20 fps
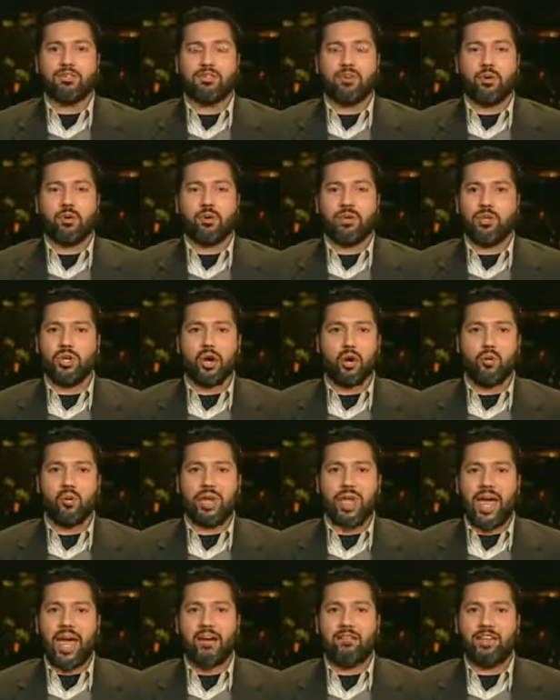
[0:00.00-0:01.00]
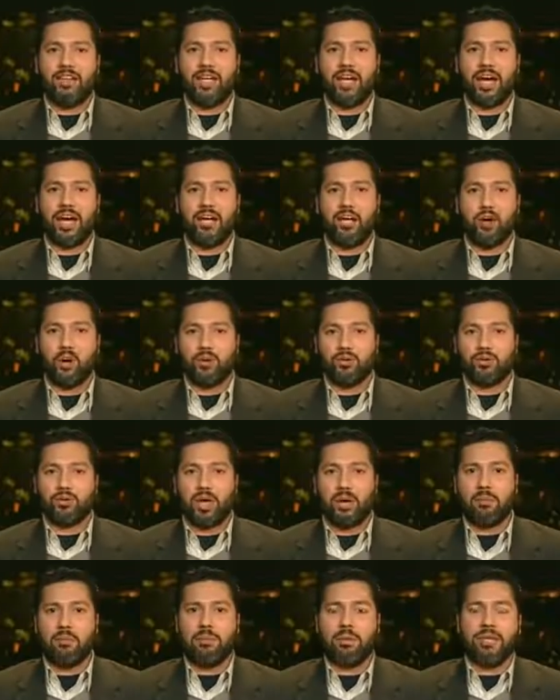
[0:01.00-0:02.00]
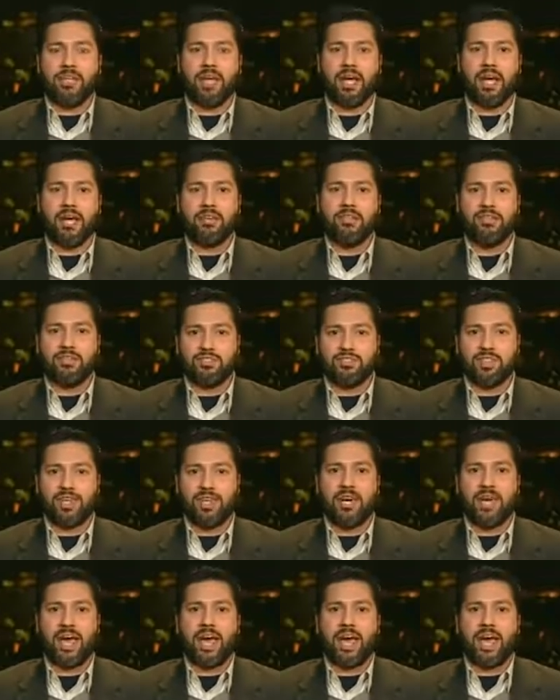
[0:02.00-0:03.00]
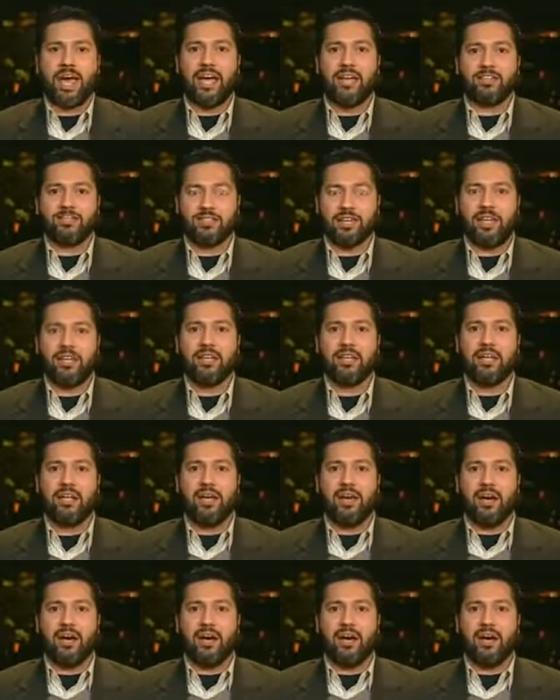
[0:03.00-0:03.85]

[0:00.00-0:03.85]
So, no, we haven't gotten Osama bin Laden, the CIA asset,